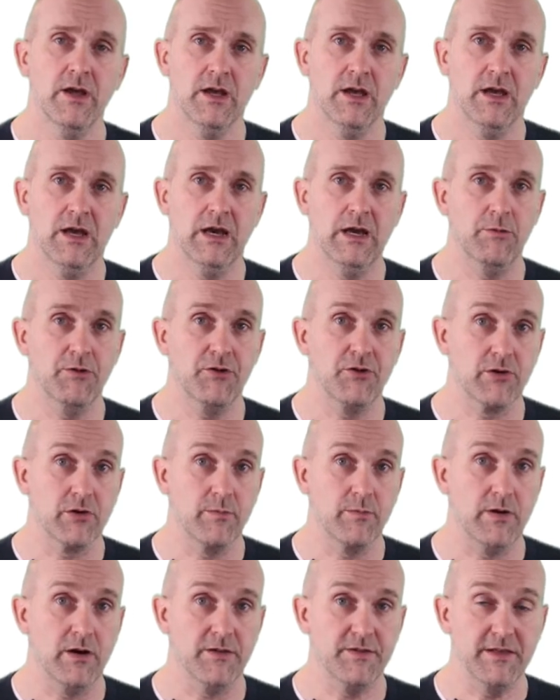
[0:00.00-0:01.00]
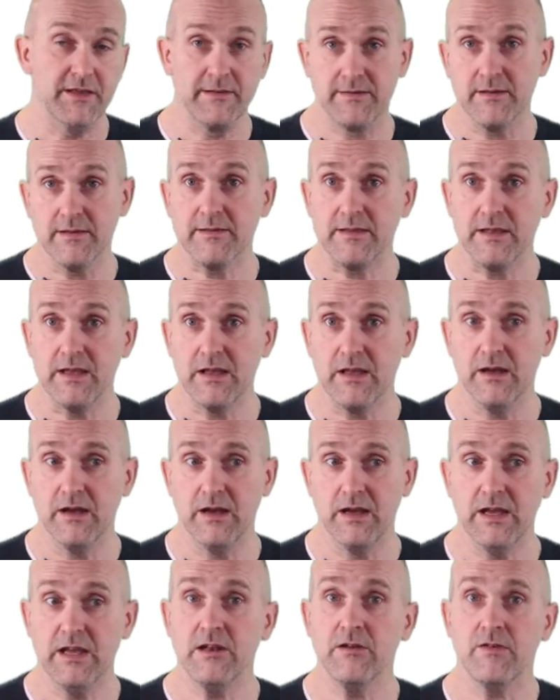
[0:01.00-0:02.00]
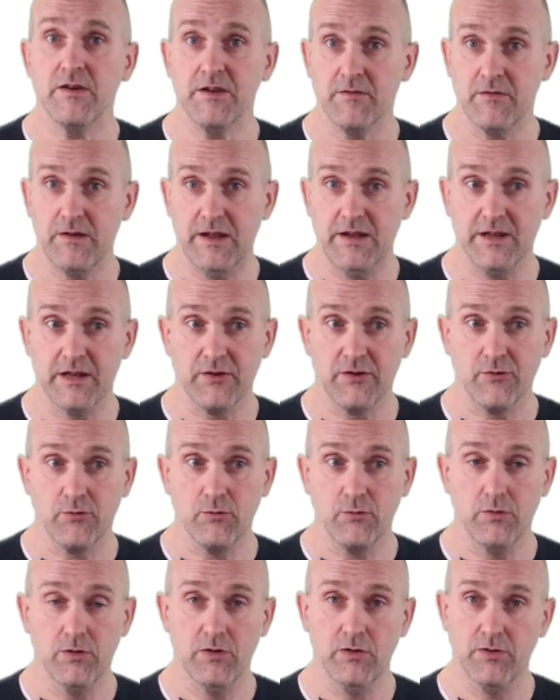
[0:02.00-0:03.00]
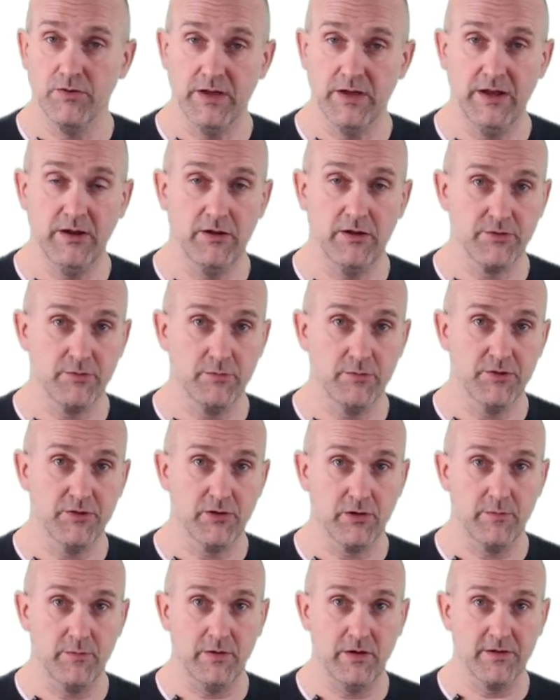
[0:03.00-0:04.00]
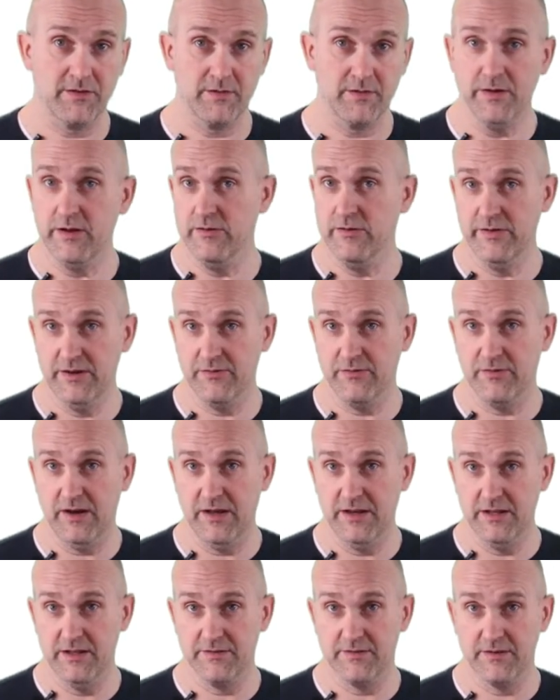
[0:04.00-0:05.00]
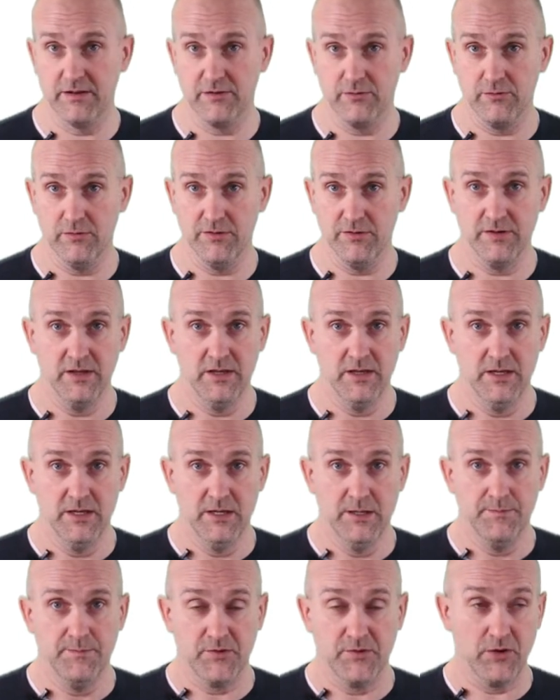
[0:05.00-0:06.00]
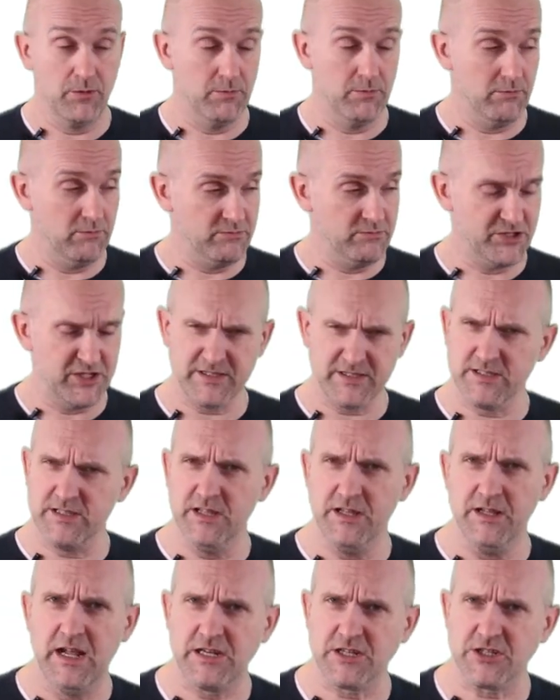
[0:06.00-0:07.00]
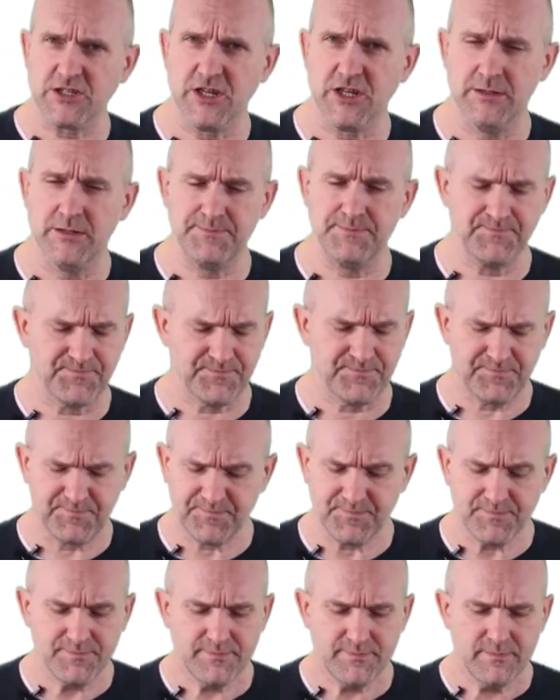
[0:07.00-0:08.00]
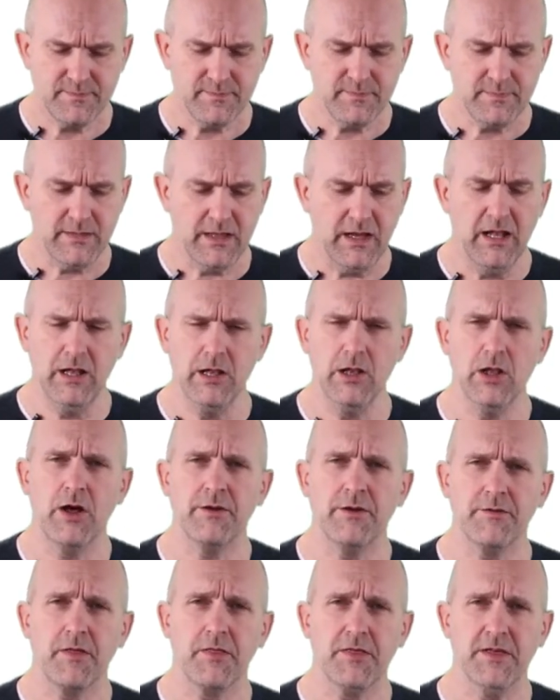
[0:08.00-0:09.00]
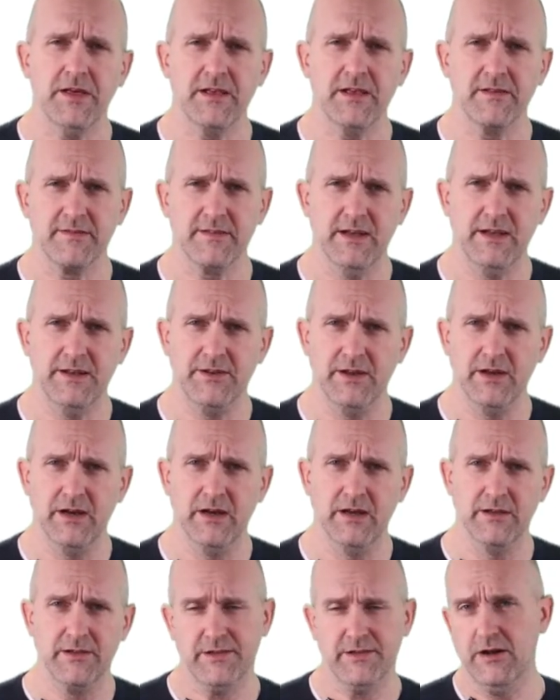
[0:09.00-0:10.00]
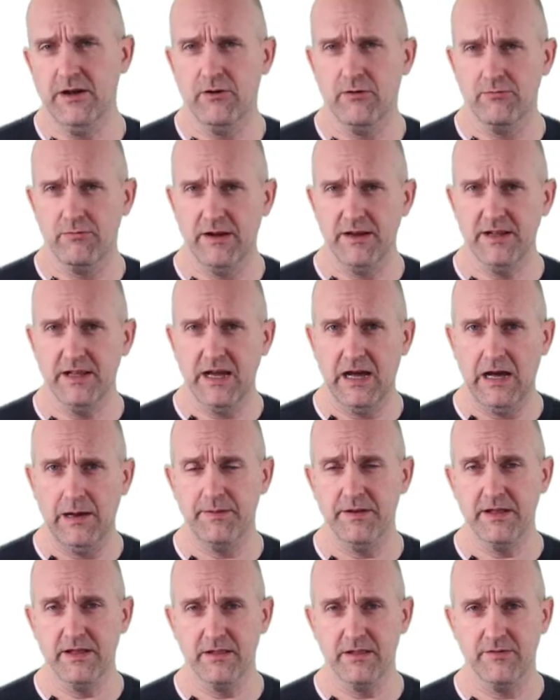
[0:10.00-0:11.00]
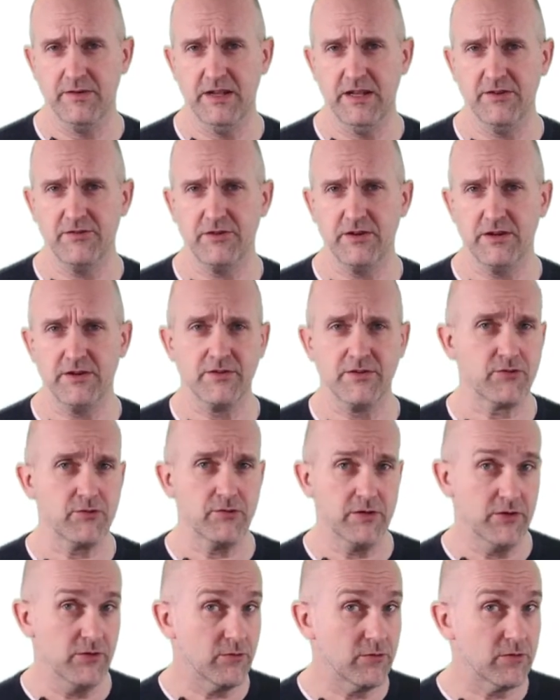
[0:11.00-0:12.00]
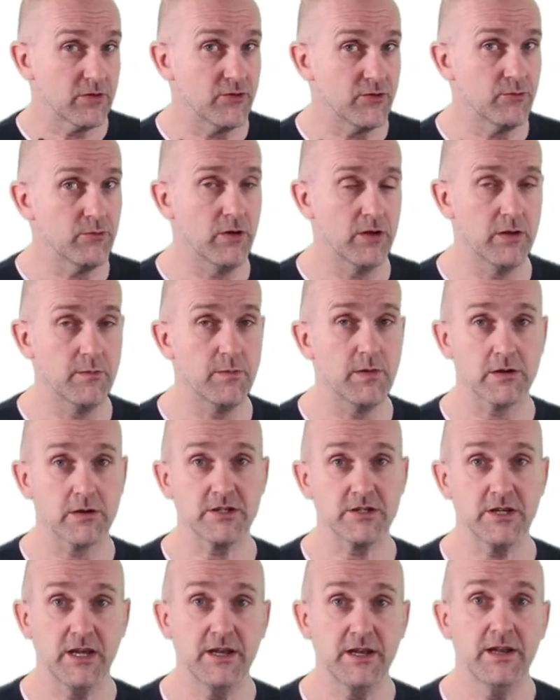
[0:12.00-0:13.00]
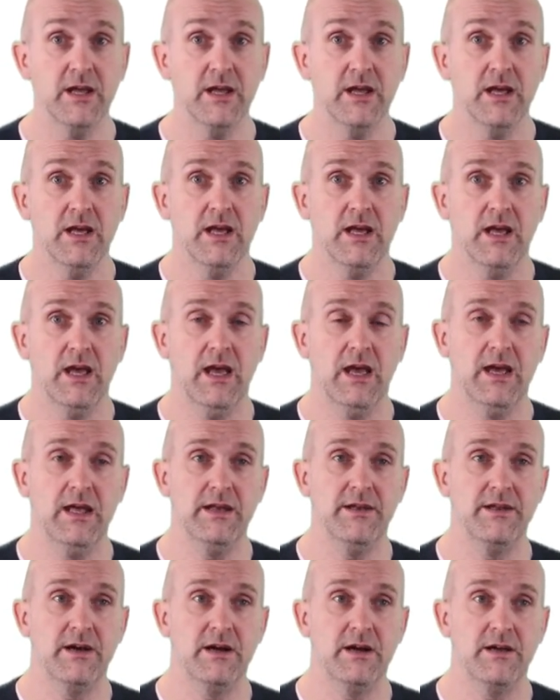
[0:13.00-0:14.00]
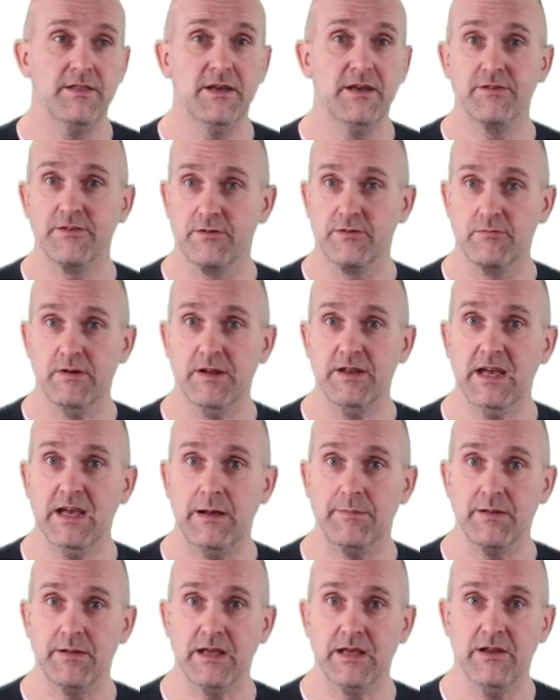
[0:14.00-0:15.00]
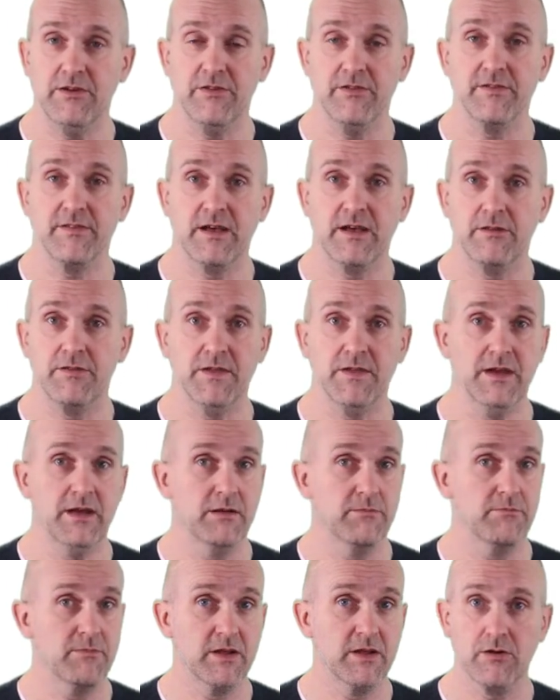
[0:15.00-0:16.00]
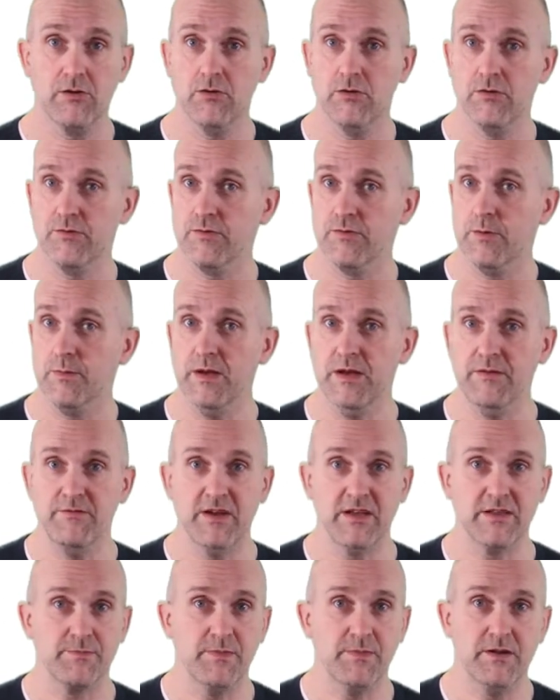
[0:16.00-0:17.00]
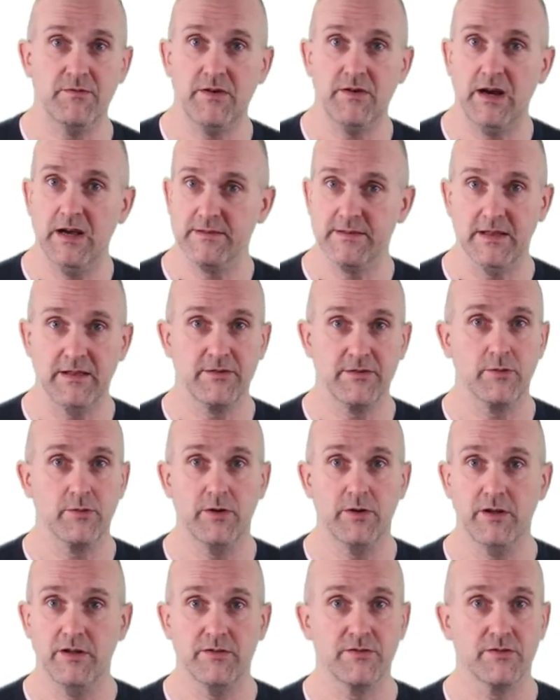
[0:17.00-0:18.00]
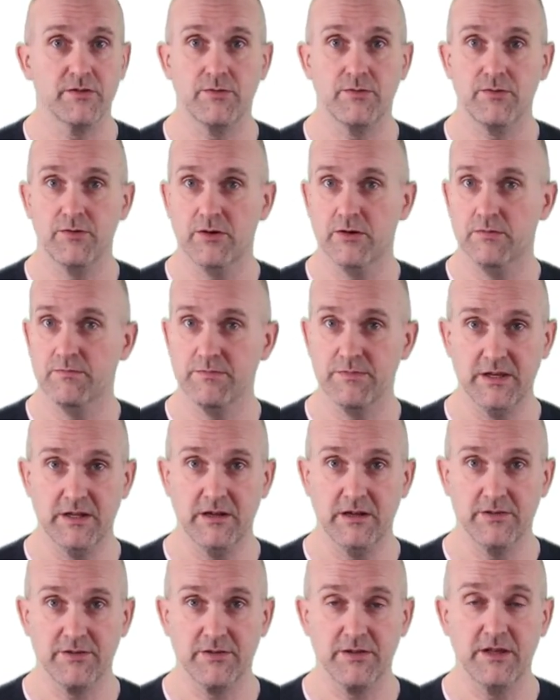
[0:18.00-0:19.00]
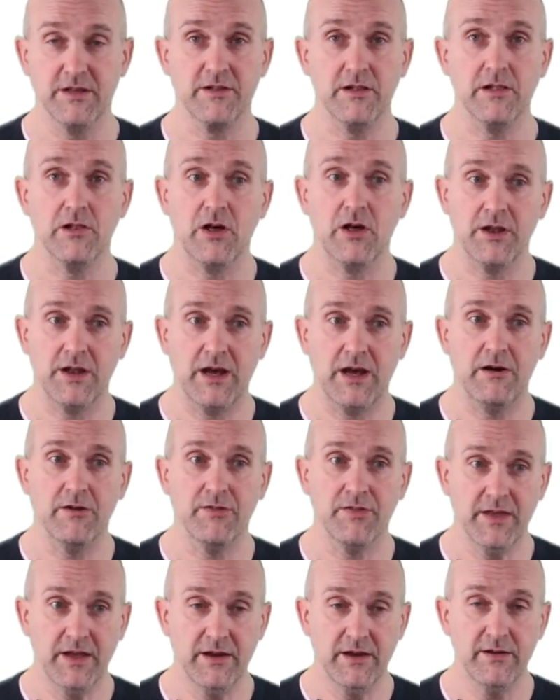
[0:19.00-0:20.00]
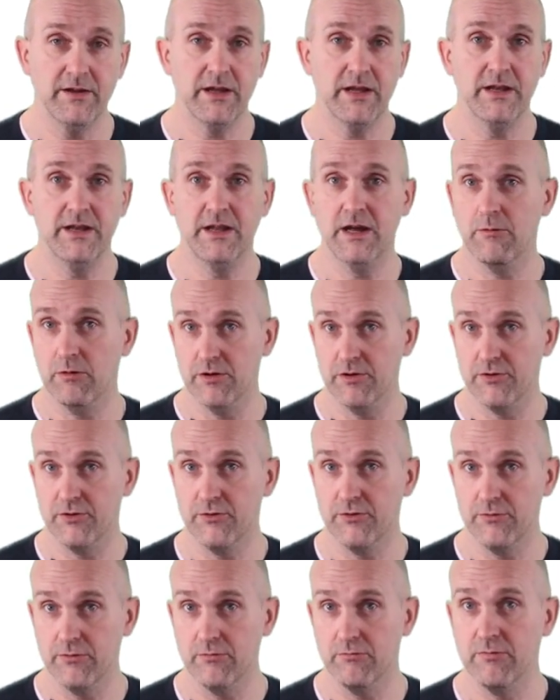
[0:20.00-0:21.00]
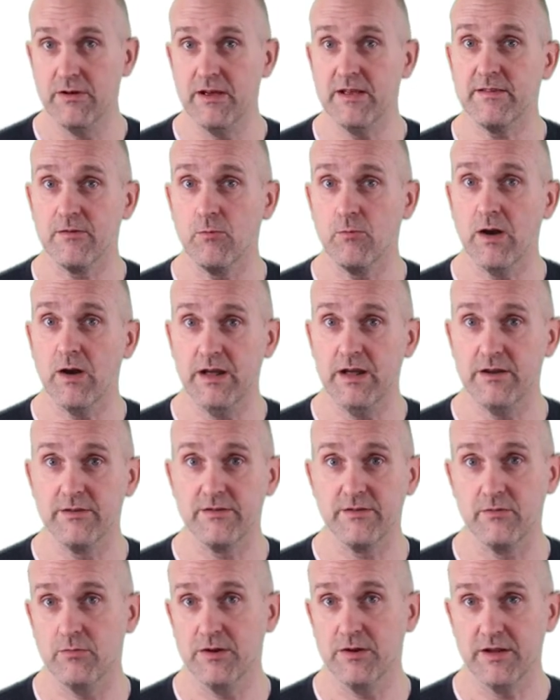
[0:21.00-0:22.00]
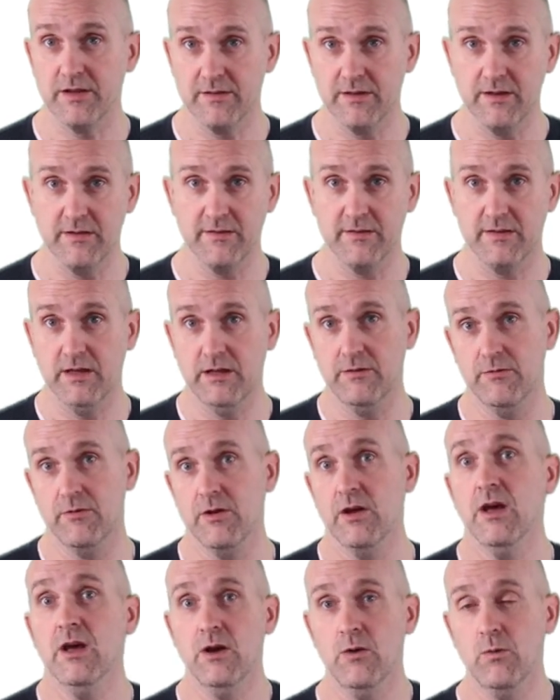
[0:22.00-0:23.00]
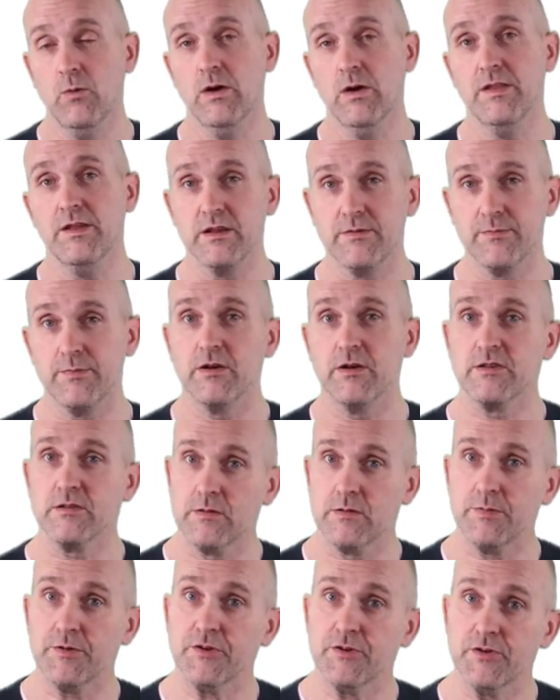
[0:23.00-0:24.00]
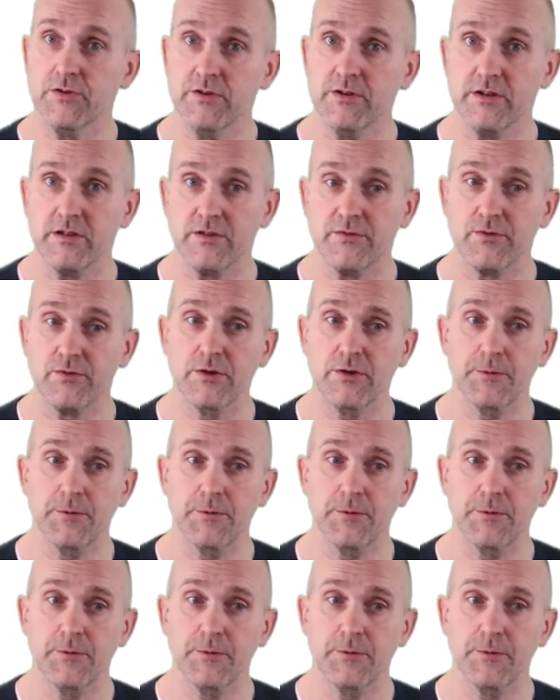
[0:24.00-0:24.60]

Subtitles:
We talk about the existing innovative lending tools, and also we talk about some innovative financing tools. So just in a nutshell, a lot of the things that are already happening in the financial industry you can do on a blockchain, and there's already applications out there. It goes from investment advice and so on and so forth. So there's a lot out there, and I want to raise awareness of what exists and where there's possible opportunities for you.